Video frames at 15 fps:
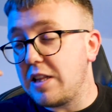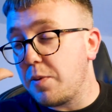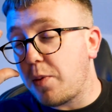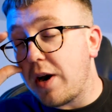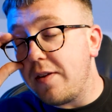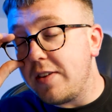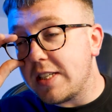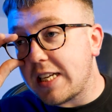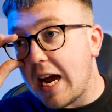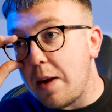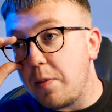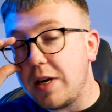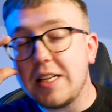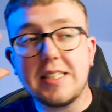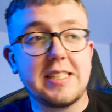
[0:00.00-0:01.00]
in the previous game,
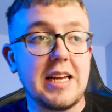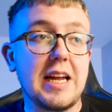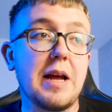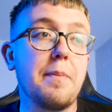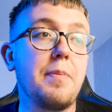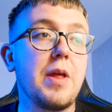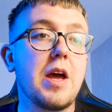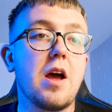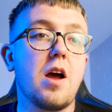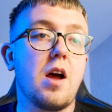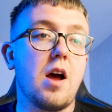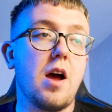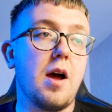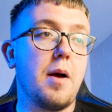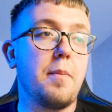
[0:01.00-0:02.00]
we didn't see him.
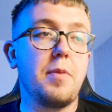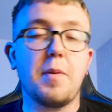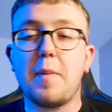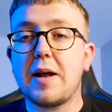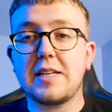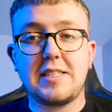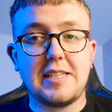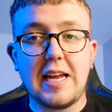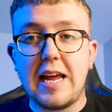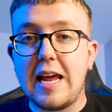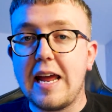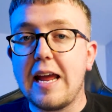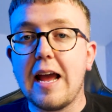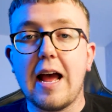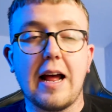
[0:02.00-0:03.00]
The Man
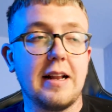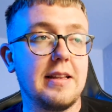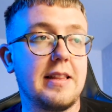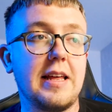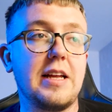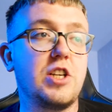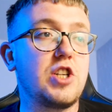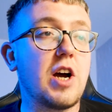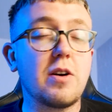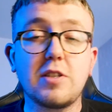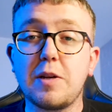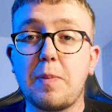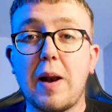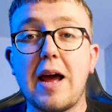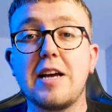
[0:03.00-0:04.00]
City and the
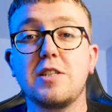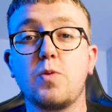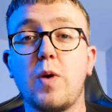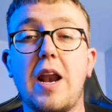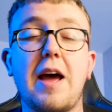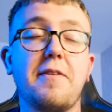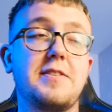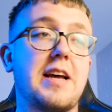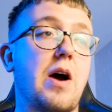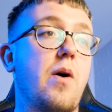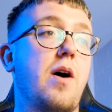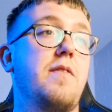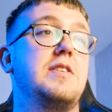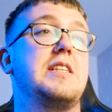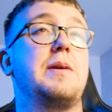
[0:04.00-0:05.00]
Chelsea players were left out,
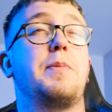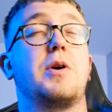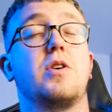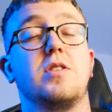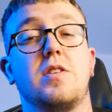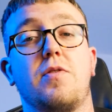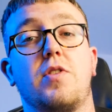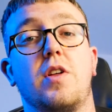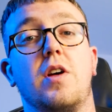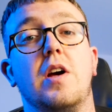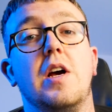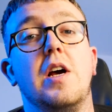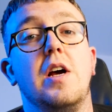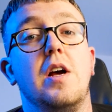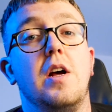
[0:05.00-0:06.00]
obviously, because of the
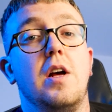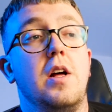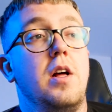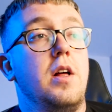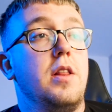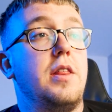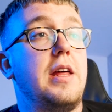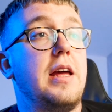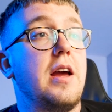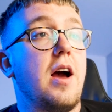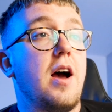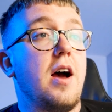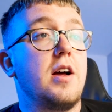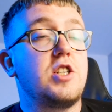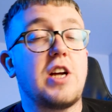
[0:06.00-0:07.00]

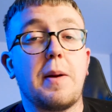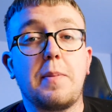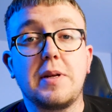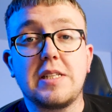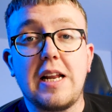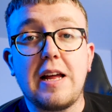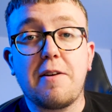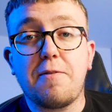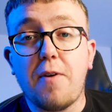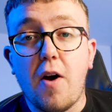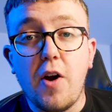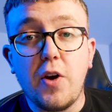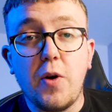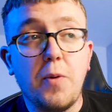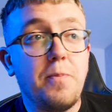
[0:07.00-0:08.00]
Champions League
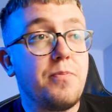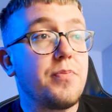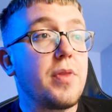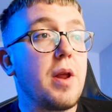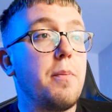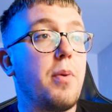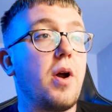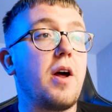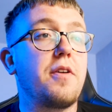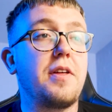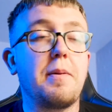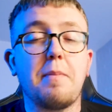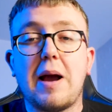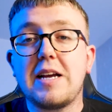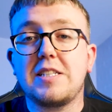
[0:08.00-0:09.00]
final. But I
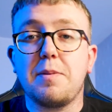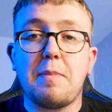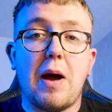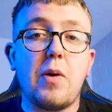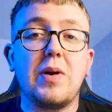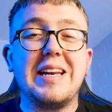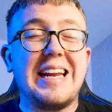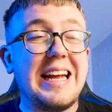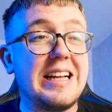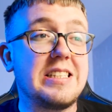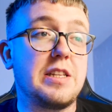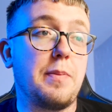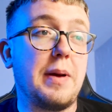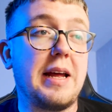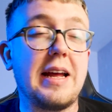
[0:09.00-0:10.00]
think Mason Mount needs
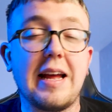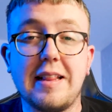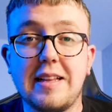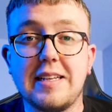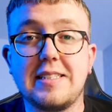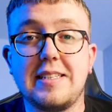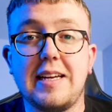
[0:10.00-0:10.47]
to be in this